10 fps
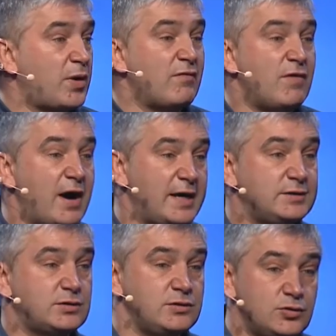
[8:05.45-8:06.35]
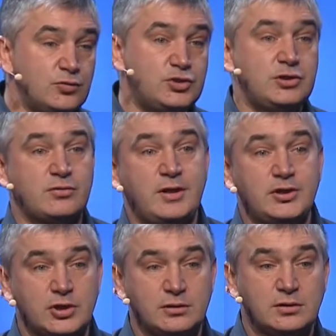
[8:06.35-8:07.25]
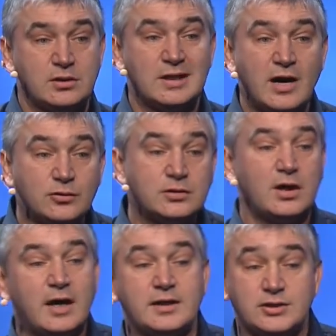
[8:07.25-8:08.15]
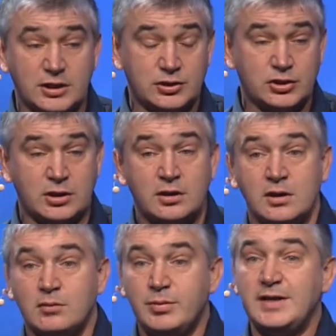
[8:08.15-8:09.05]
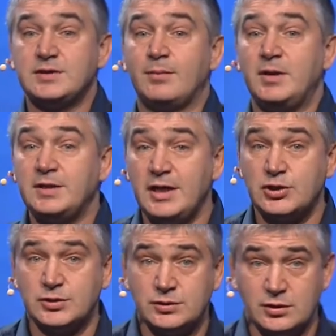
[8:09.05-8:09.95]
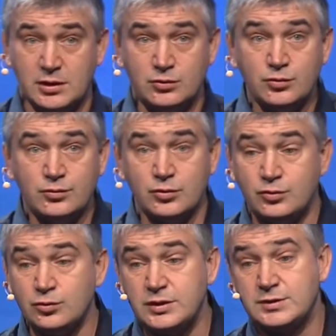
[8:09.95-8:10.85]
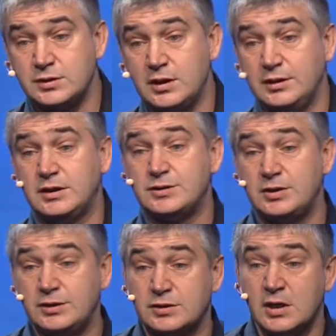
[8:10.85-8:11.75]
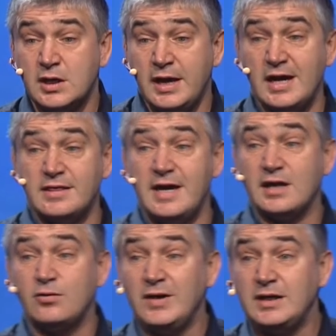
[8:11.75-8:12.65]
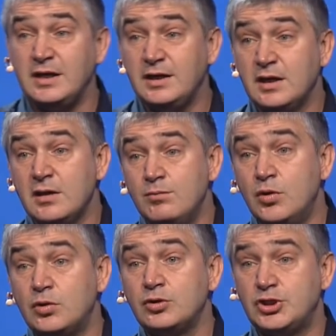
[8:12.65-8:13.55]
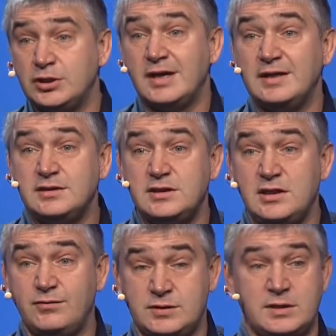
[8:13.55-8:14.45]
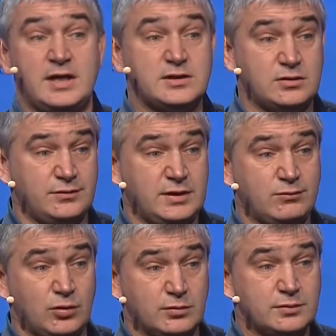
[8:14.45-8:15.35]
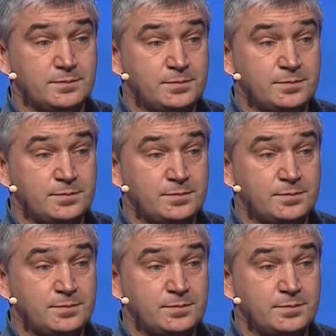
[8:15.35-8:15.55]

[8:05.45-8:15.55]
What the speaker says: provide new generation cloud architecture-based applications to these industries. And they are quickly merging IT with the rest of the world.